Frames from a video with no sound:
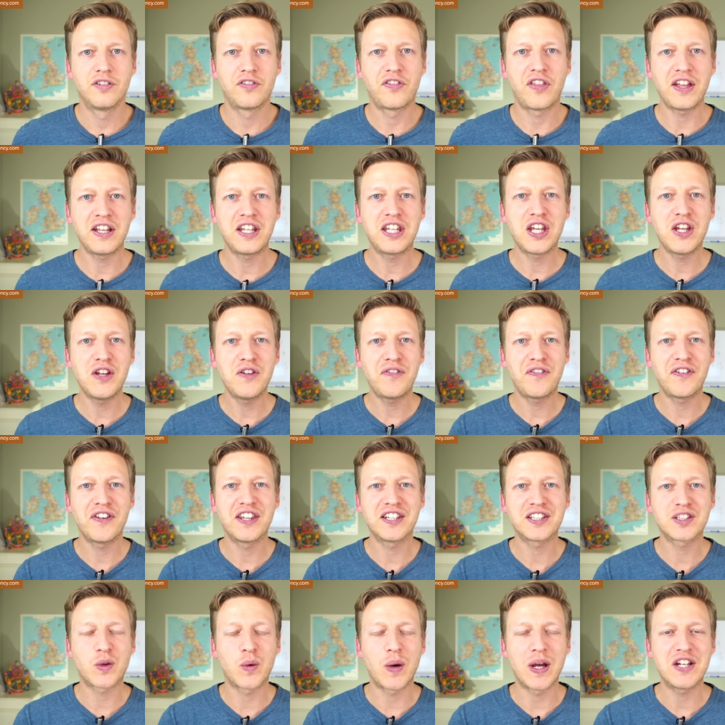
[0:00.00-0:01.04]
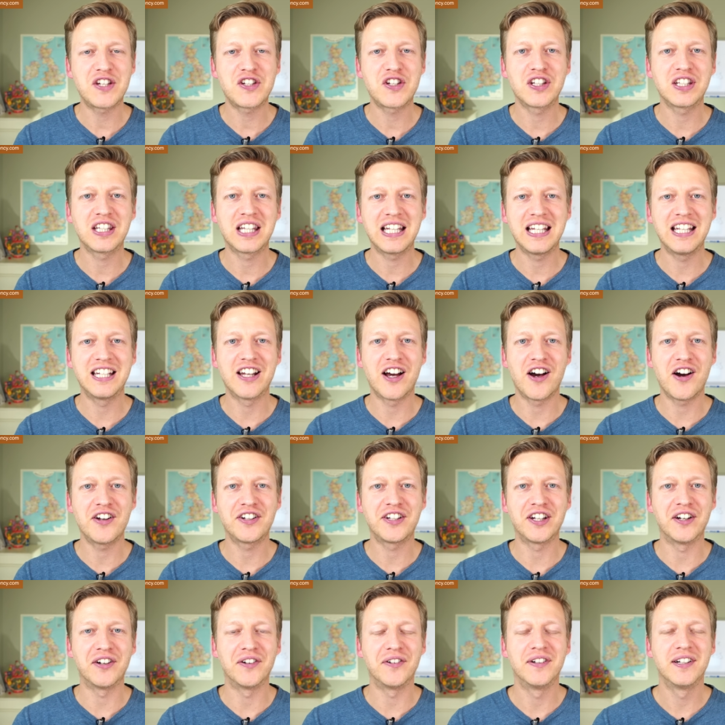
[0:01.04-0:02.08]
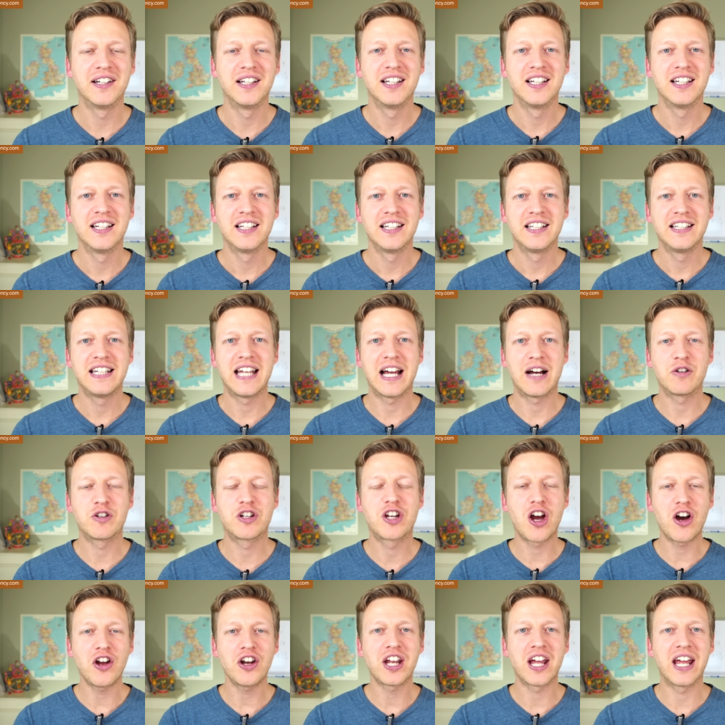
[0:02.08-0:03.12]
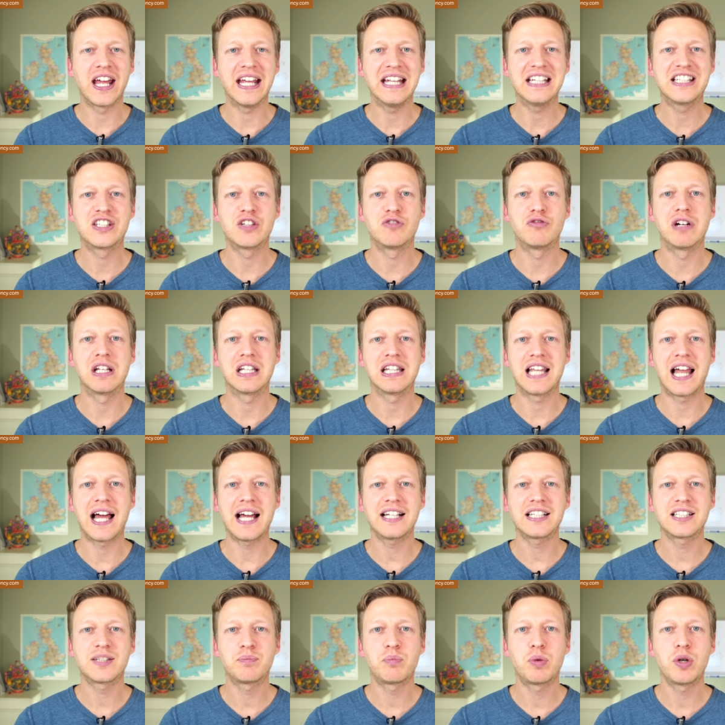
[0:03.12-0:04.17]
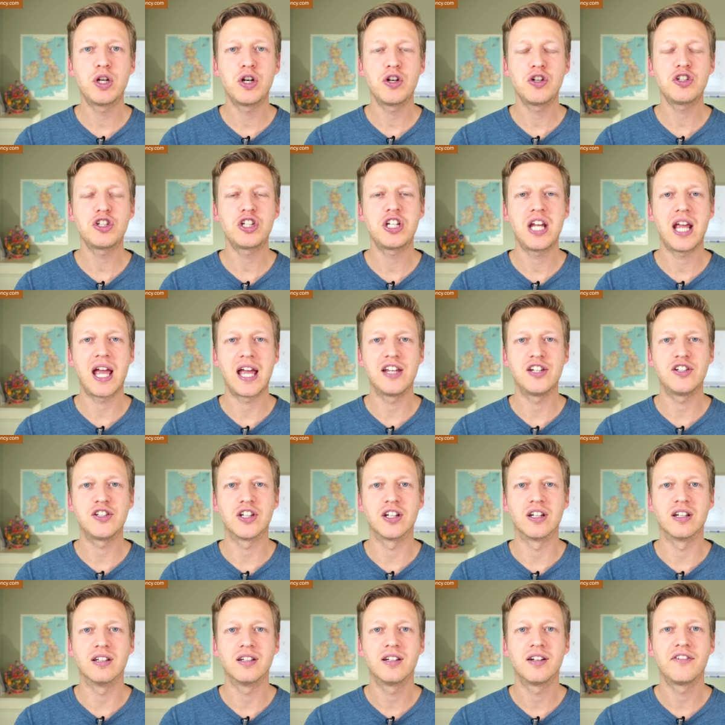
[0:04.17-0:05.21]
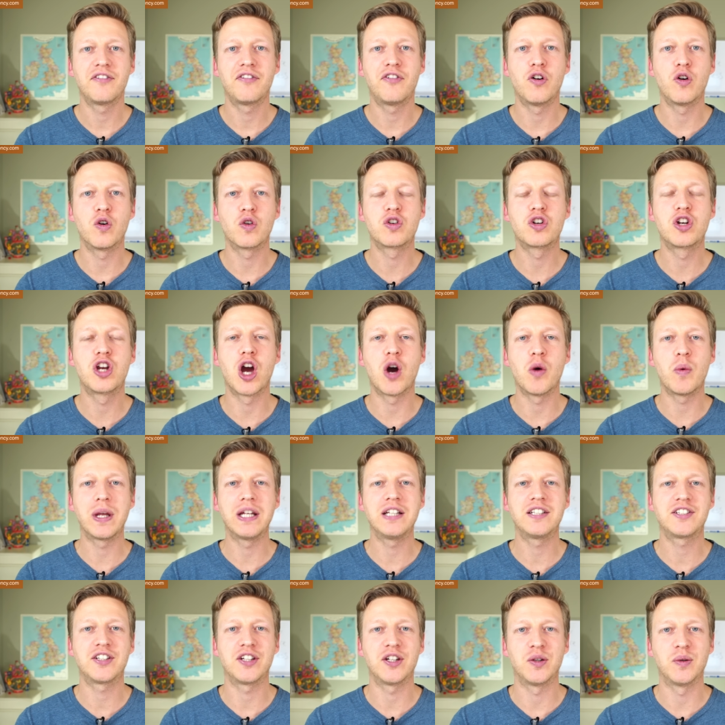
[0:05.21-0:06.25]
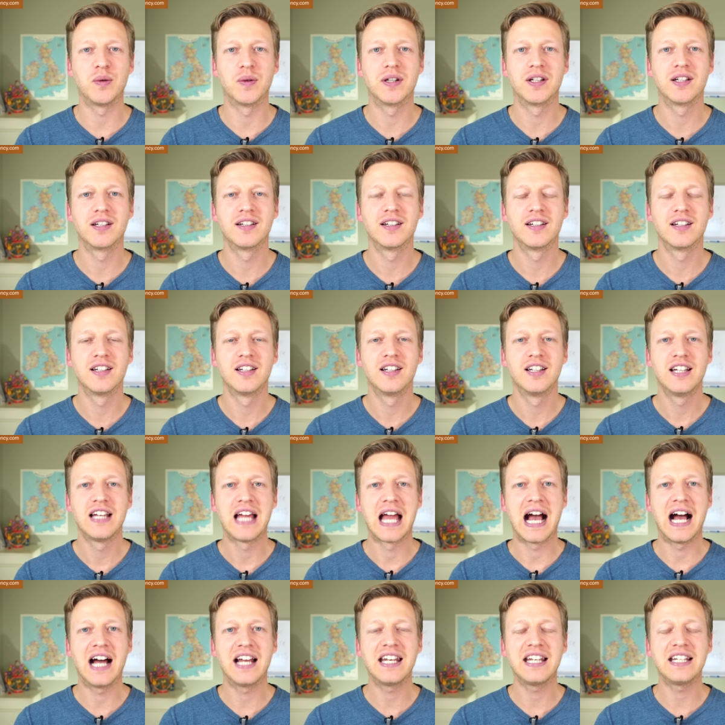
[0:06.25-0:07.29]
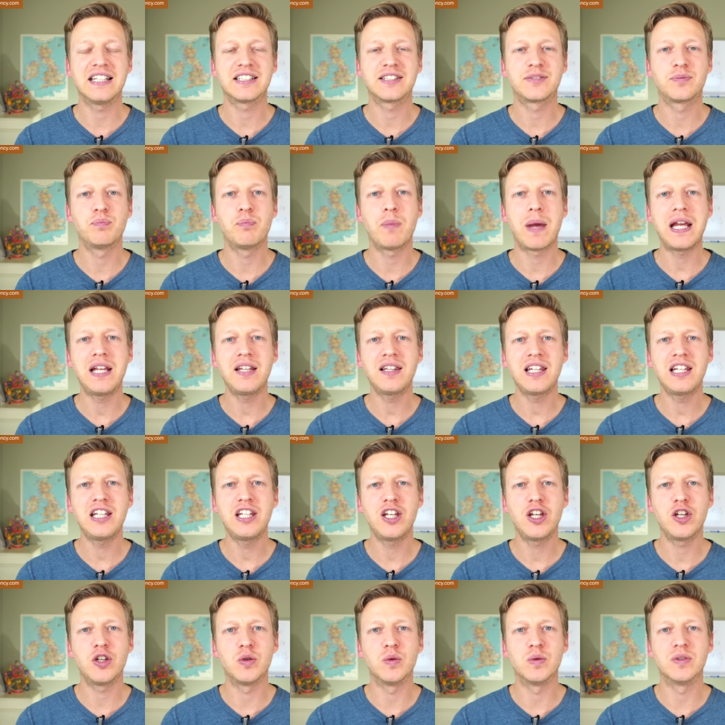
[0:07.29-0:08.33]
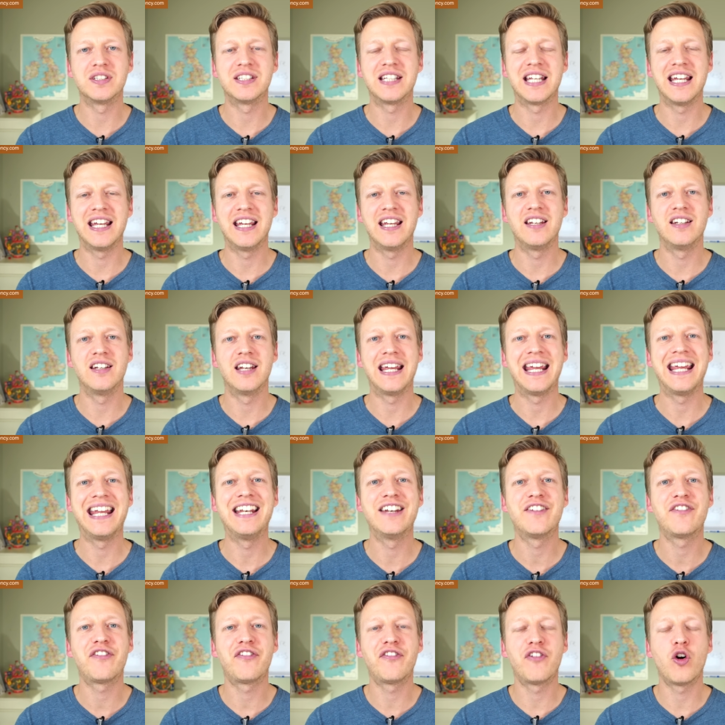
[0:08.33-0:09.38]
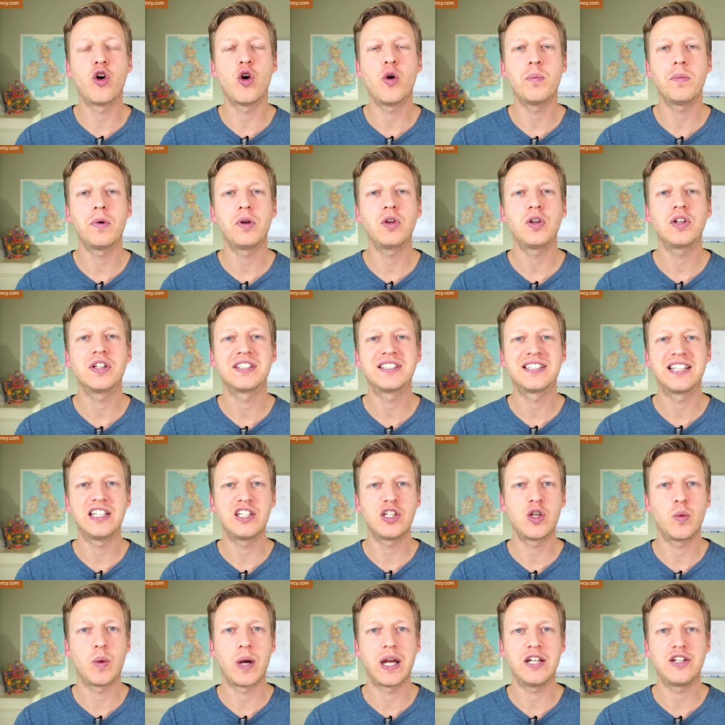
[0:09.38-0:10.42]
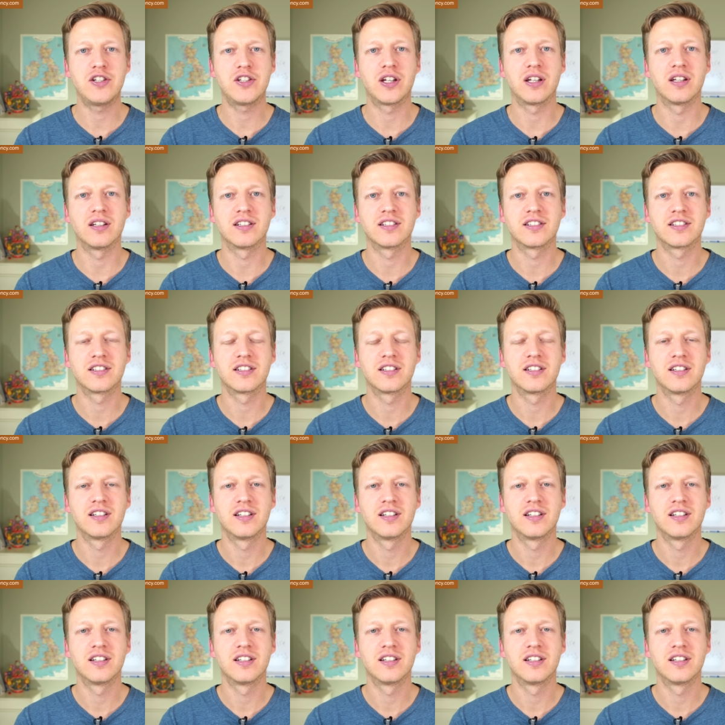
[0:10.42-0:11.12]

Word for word: Thank you for this question, Leonardo. Now, gonna is the relaxed pronunciation for going to, and it's mainly used in informal situations.